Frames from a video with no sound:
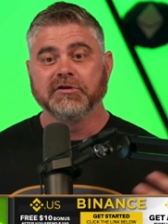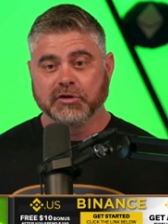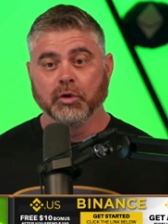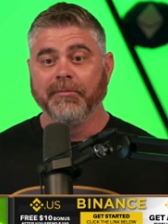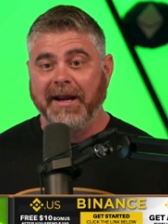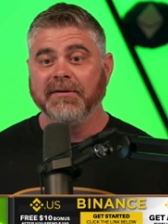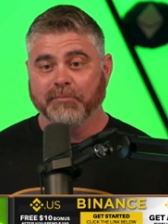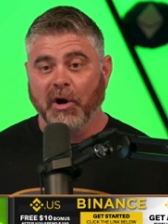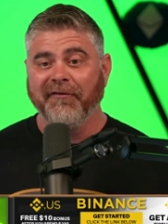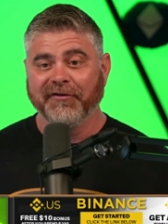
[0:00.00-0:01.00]
to remain
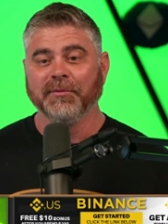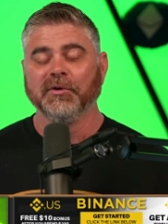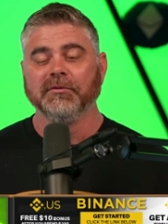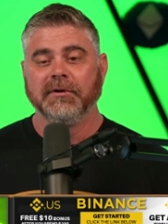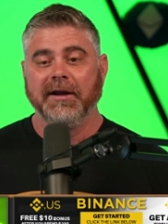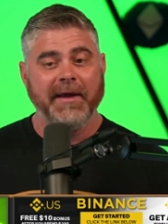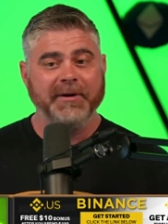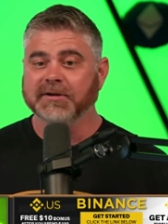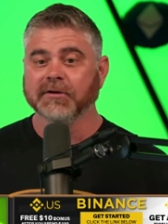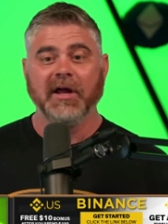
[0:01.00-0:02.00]
profitable. And that
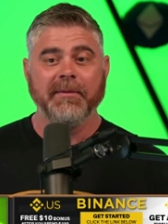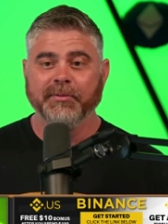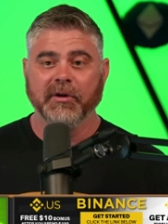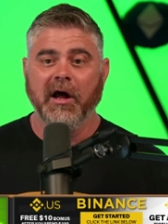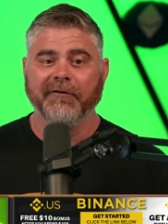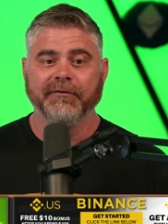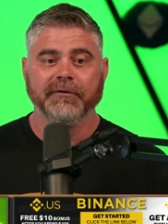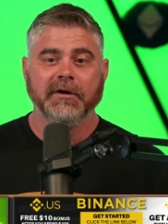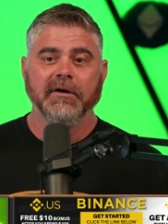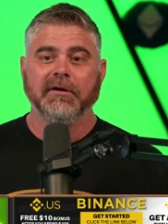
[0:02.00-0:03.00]
pissed a lot of people off.
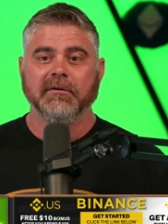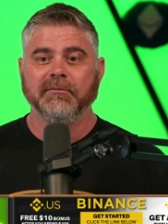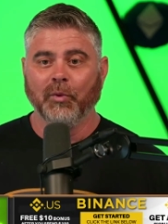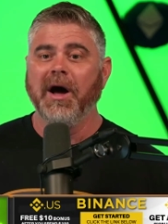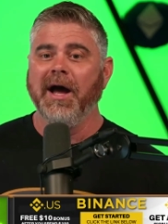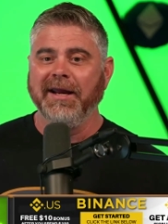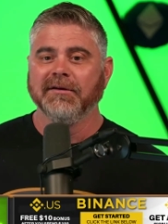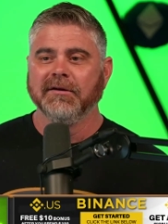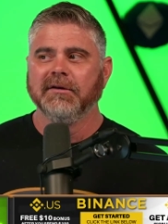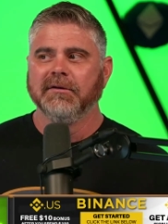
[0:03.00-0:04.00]
Why?
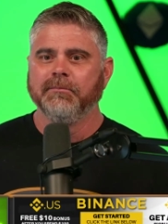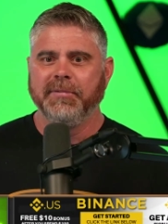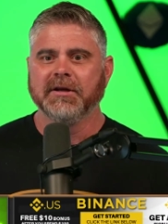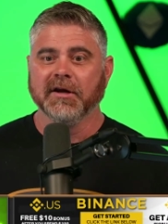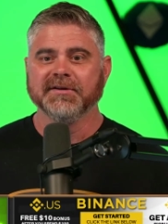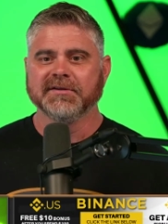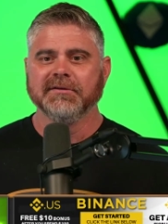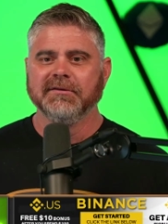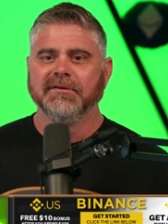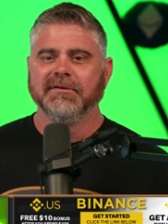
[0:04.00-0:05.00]
Because
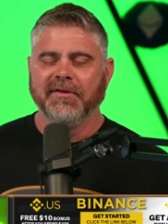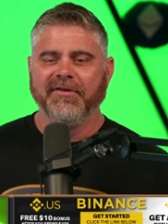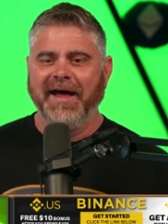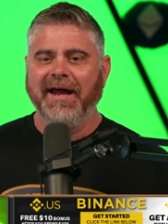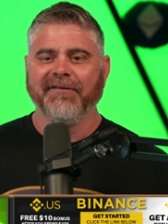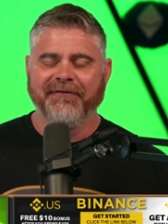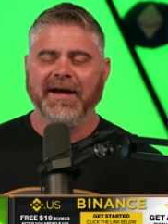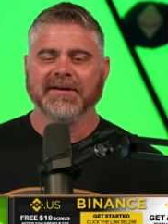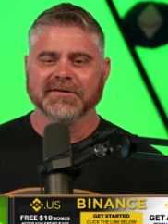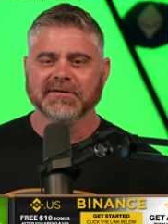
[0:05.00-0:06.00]
that
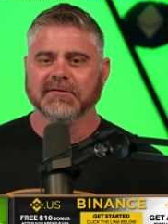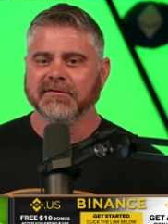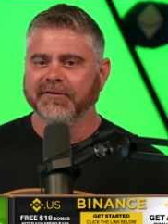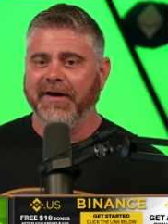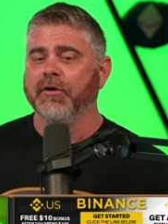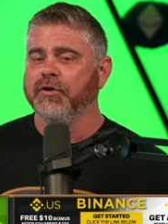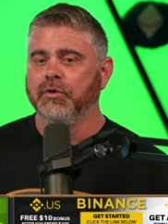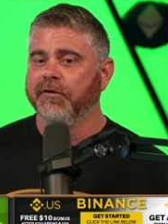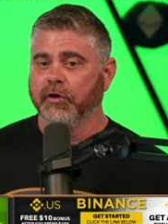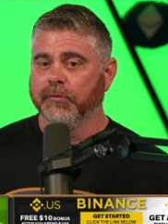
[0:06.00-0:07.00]
affects the
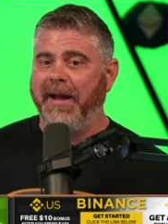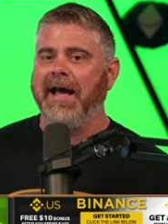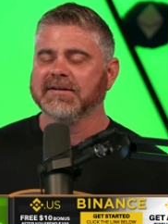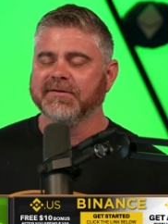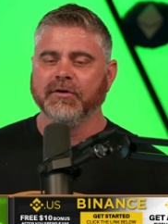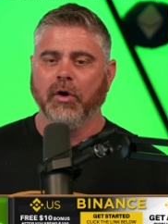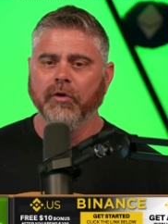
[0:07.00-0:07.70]
value of your bags if you